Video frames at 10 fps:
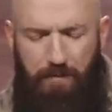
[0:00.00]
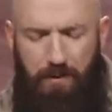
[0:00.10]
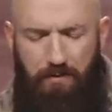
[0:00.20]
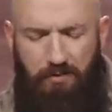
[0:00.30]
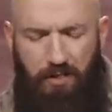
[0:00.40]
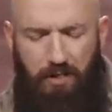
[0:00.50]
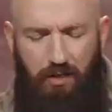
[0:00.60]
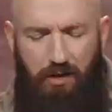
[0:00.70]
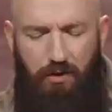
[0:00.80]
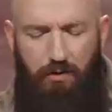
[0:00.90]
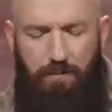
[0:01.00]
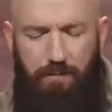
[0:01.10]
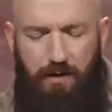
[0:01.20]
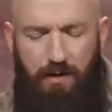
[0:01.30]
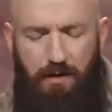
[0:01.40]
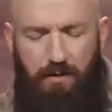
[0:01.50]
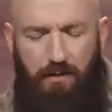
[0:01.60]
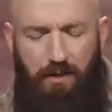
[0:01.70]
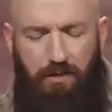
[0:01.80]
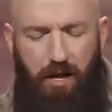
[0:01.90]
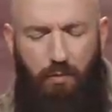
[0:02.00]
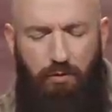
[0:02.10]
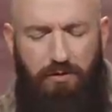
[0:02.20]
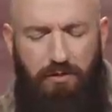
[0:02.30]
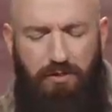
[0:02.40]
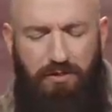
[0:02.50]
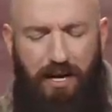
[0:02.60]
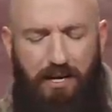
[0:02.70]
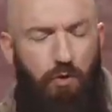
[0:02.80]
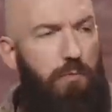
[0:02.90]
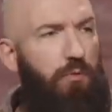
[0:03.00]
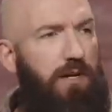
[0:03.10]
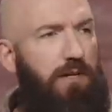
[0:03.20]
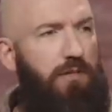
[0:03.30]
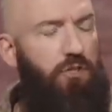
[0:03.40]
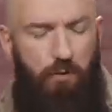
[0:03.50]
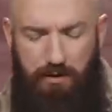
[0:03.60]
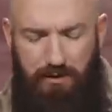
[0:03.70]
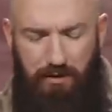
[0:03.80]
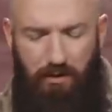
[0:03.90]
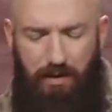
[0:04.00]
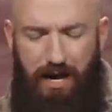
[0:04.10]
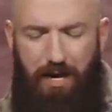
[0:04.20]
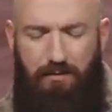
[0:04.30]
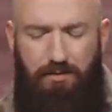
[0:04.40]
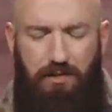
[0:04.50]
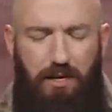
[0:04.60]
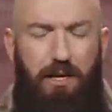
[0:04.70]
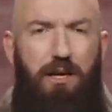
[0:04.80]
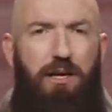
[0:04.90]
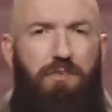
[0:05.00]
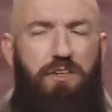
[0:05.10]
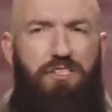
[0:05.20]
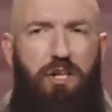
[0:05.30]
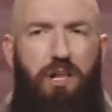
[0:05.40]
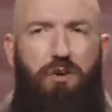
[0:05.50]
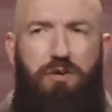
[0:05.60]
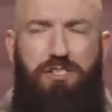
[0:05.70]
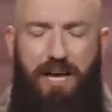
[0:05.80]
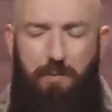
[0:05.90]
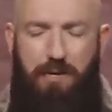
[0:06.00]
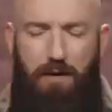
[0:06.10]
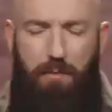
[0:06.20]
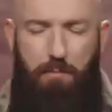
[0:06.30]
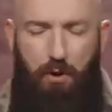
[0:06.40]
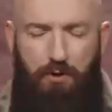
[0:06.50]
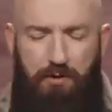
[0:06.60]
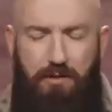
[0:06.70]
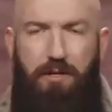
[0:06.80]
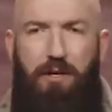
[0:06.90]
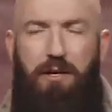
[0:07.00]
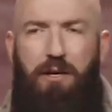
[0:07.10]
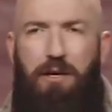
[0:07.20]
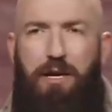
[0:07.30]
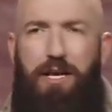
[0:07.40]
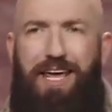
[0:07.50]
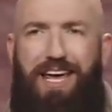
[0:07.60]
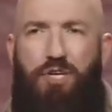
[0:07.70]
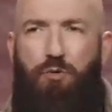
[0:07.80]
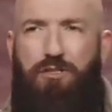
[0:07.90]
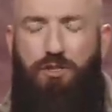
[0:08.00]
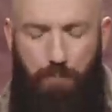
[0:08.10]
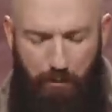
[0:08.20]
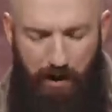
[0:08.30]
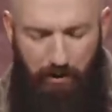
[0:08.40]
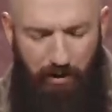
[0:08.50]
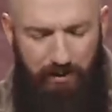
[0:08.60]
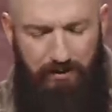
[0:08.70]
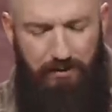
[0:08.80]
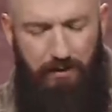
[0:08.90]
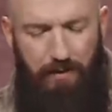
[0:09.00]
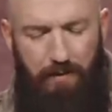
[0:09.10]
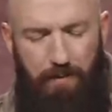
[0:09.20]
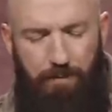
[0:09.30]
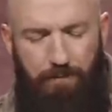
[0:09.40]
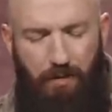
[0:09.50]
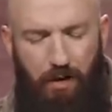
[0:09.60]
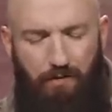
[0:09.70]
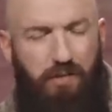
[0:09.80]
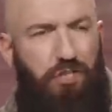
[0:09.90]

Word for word: there's a clutter that they thought would sustain or bring joy to their lives. This clutter has now become a burden and a hindrance to progress. On this